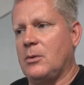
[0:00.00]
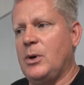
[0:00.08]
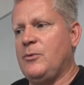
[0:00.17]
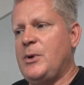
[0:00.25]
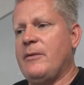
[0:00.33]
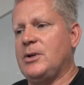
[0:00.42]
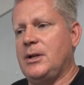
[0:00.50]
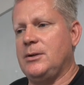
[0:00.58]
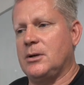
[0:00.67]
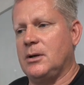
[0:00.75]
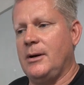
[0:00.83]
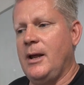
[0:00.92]
What have we ever done
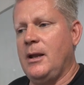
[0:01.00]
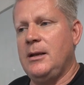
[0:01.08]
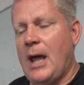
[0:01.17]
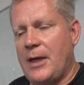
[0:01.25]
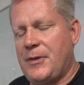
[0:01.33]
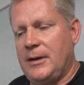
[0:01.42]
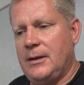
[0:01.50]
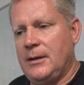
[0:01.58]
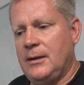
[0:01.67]
to her? Nothing.